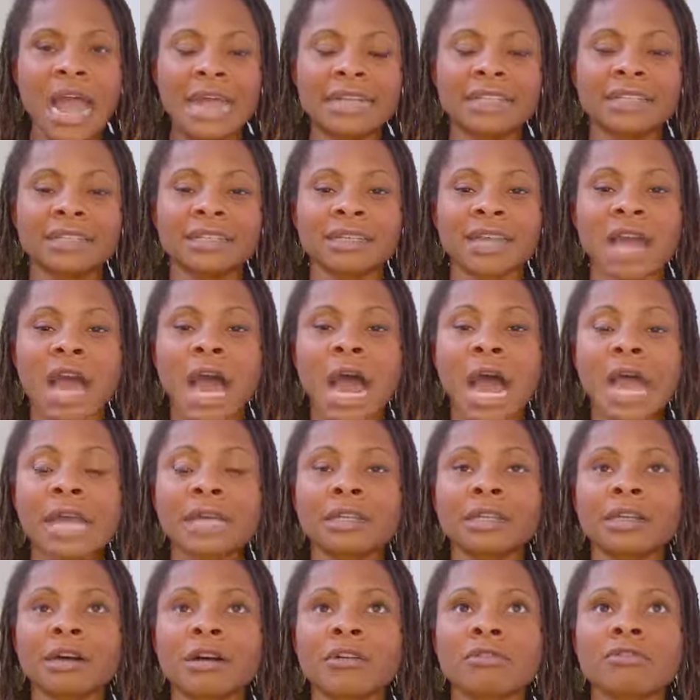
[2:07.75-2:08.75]
and the
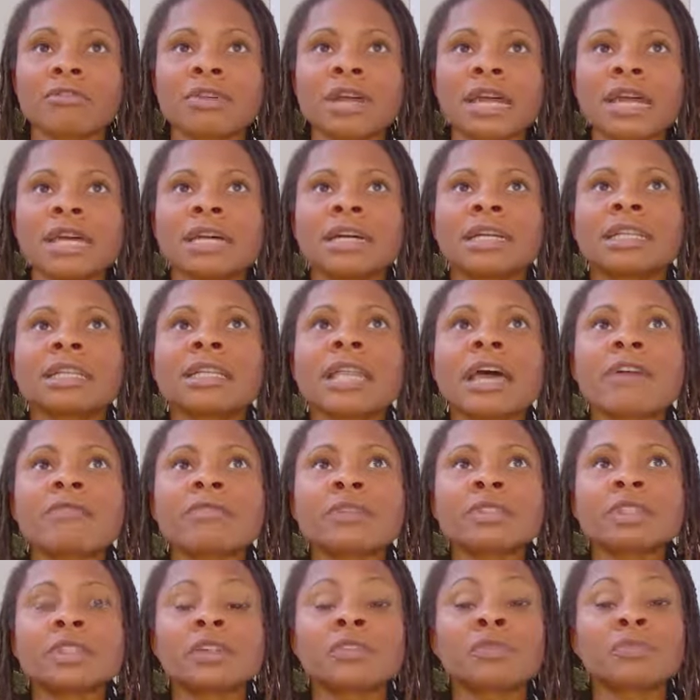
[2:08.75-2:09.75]
kind of
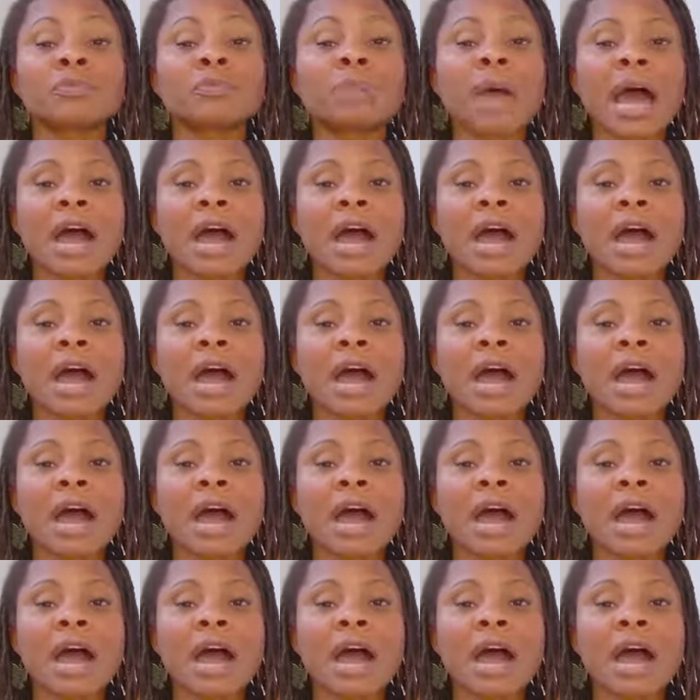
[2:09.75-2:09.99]
levels of